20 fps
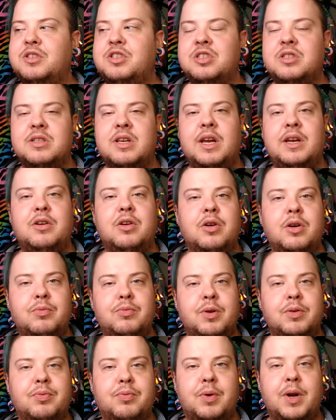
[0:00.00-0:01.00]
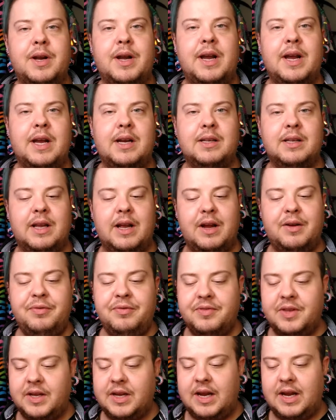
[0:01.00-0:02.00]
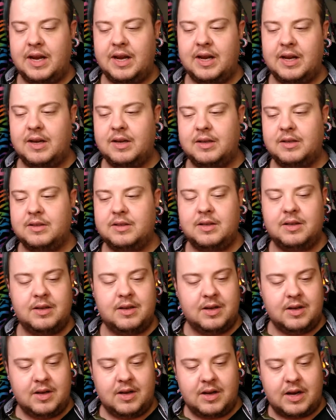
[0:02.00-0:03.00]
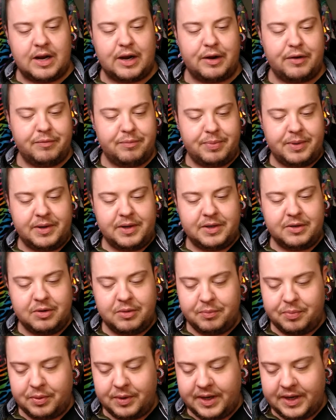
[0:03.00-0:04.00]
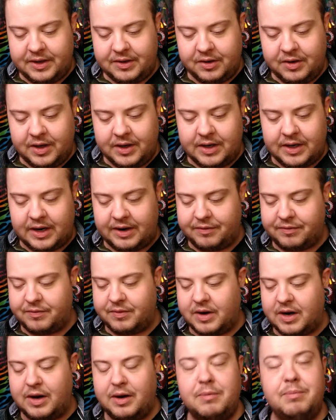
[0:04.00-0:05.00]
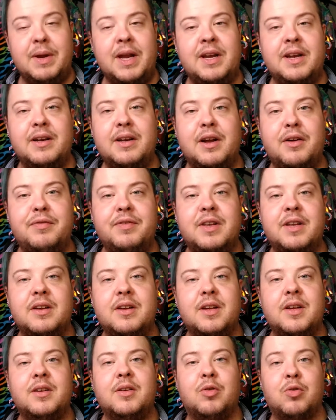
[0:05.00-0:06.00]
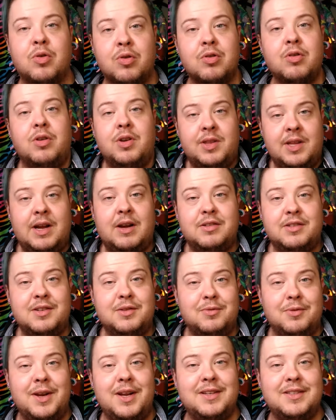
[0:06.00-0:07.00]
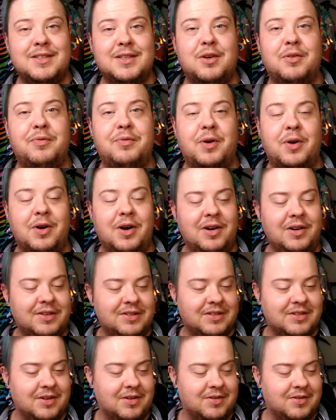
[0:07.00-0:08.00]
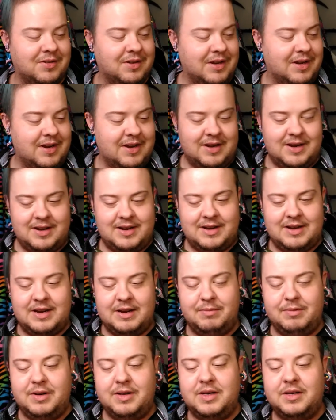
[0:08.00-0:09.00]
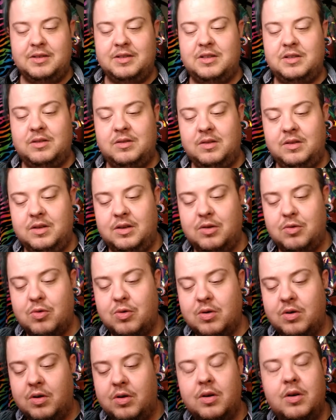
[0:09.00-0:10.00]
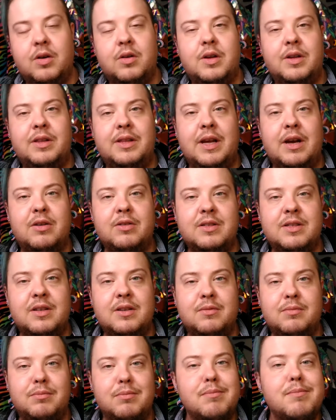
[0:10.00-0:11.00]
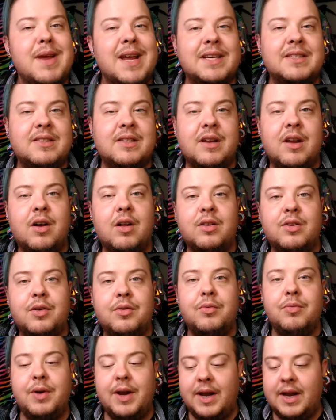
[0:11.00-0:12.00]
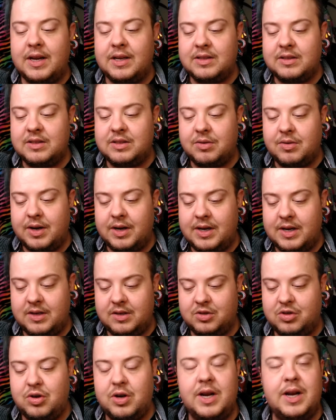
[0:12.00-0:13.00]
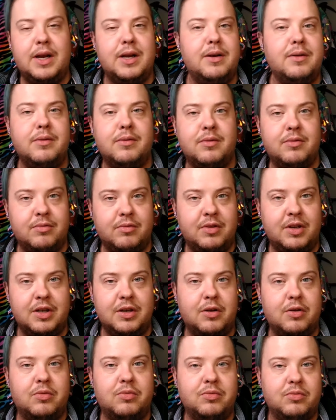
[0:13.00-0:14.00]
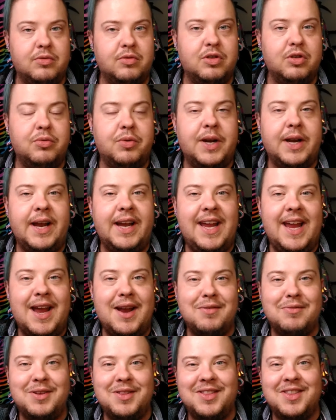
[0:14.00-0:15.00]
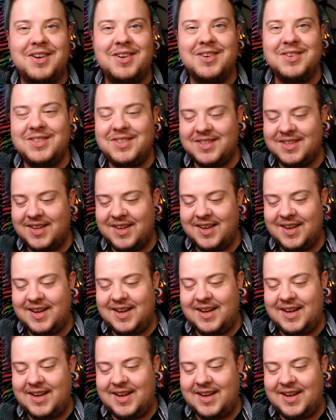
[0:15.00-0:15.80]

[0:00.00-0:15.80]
much as I could with what I had left, and I've been doing pretty good. I made enough to order 1,000 rings so far, so I'm gonna order 1,000 mixed colored rings so I can try and, you know, do what I can with those.